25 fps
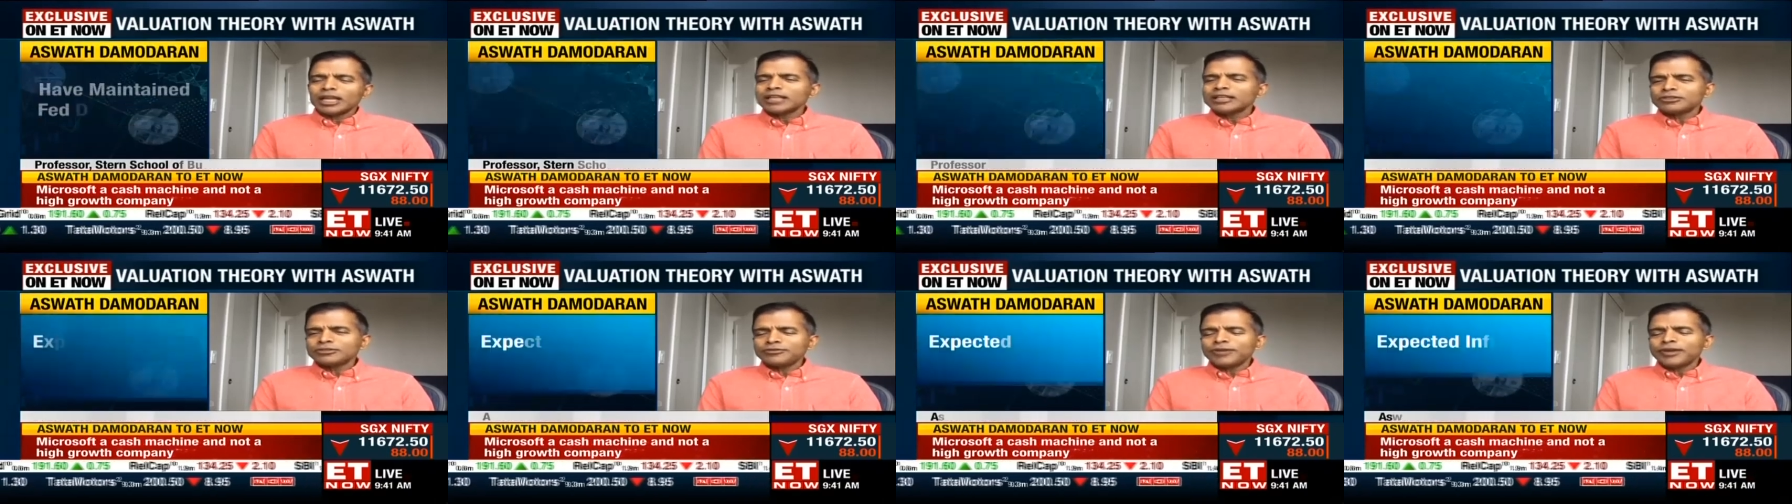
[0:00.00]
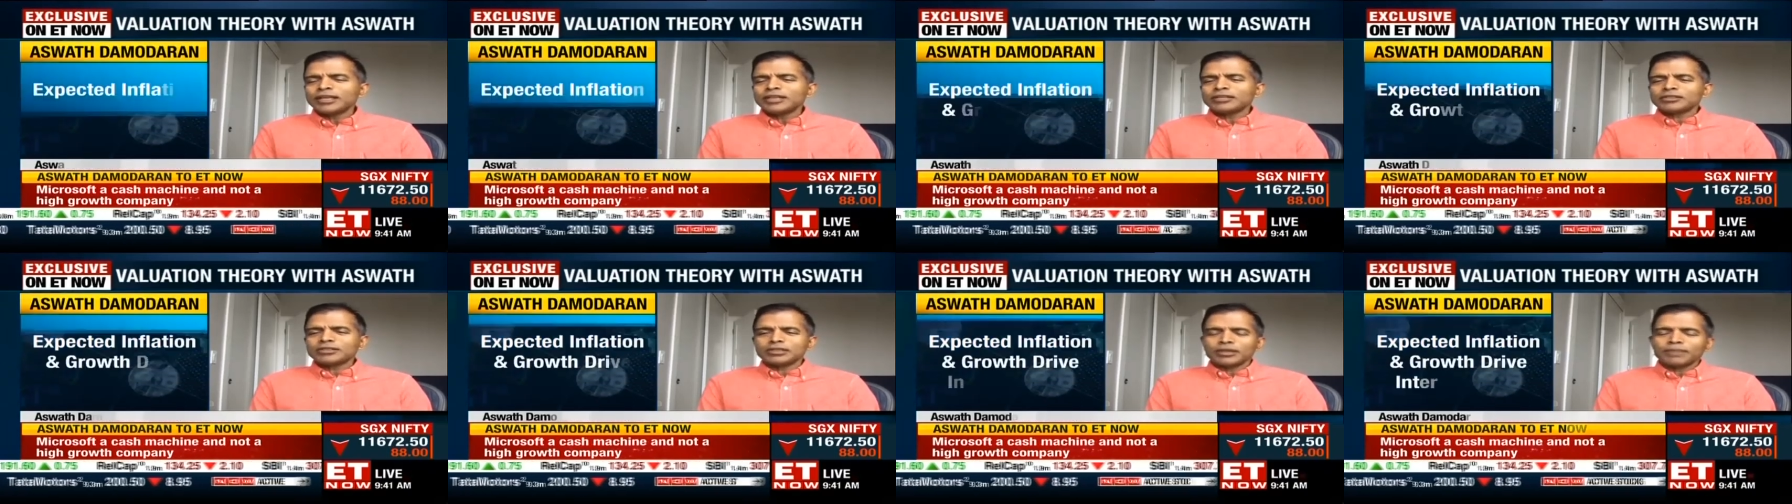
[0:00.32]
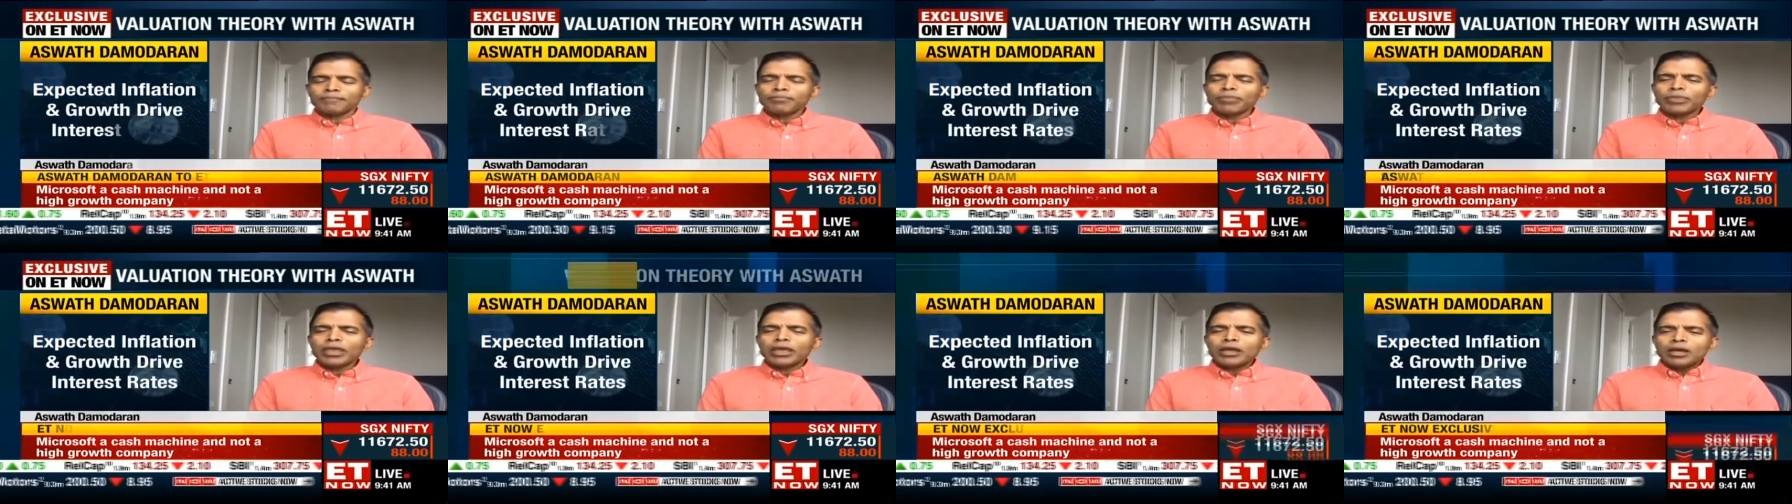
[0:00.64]
Let's face it,
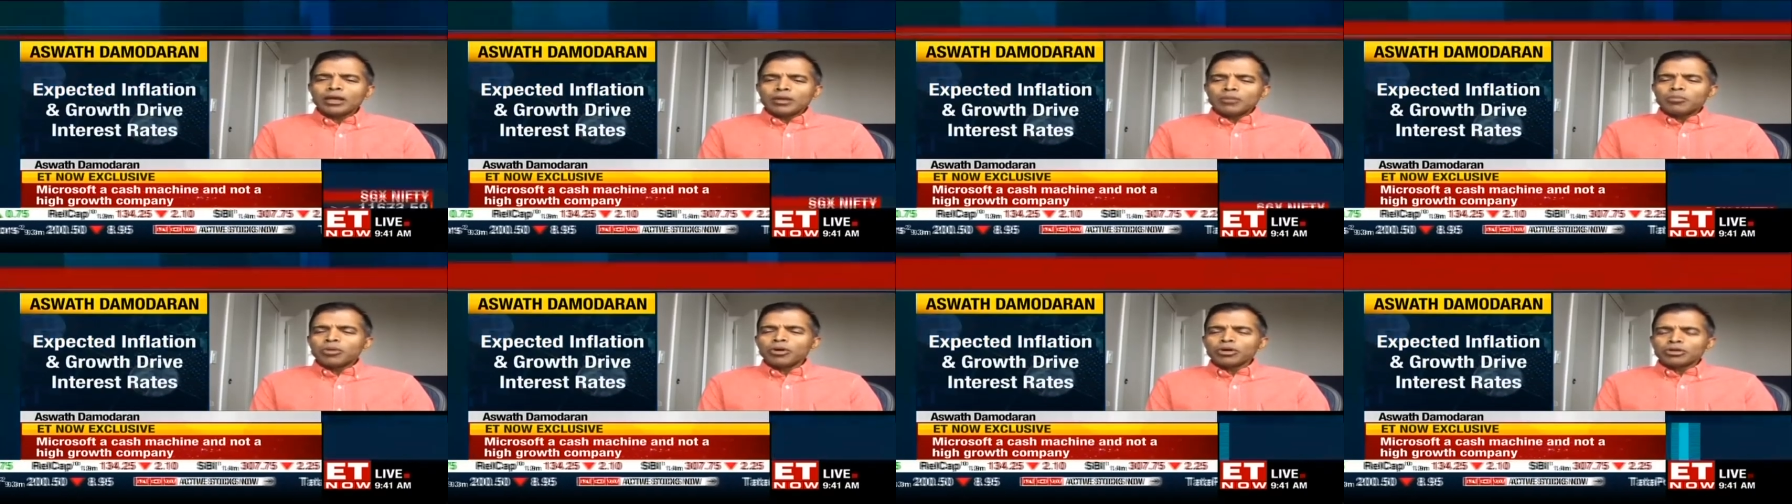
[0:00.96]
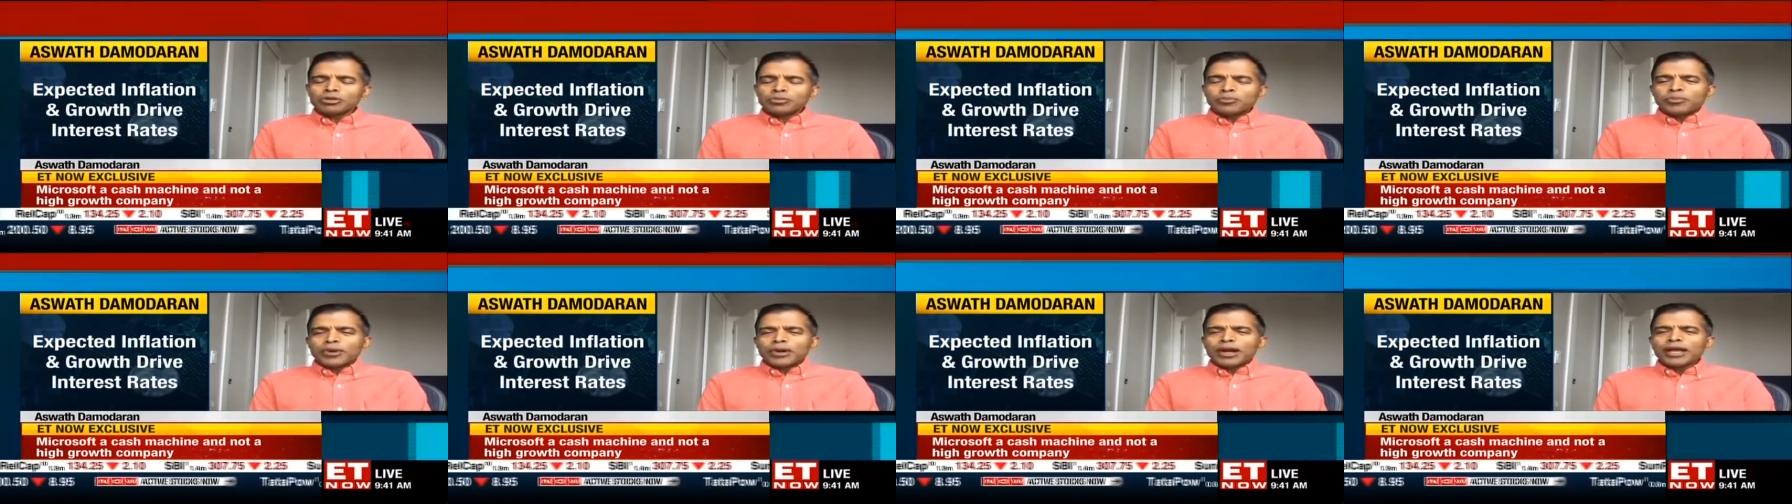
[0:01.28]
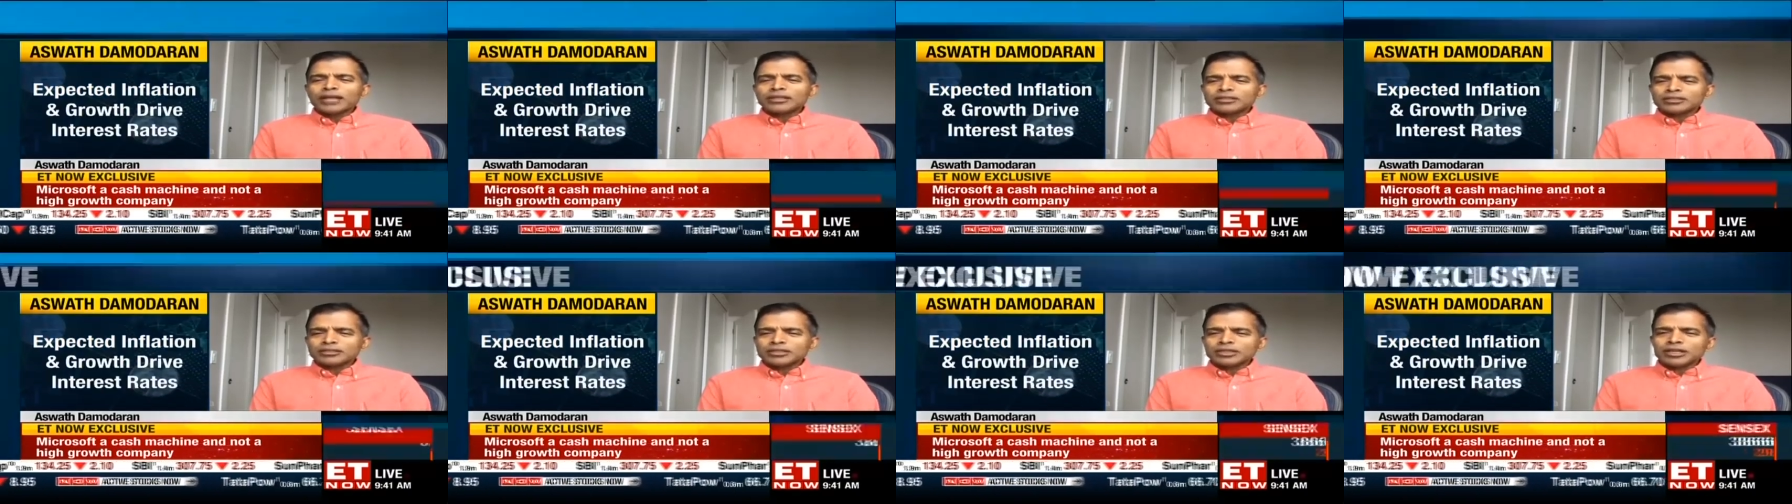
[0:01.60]
both
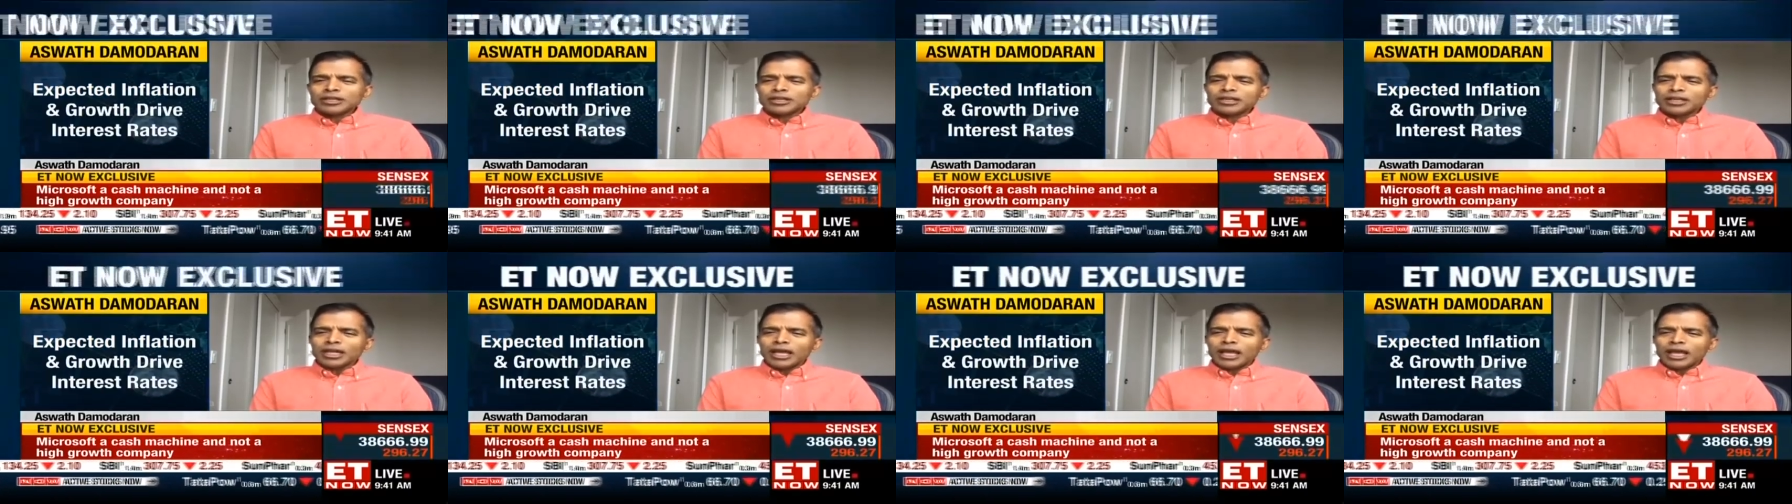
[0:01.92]
Brexit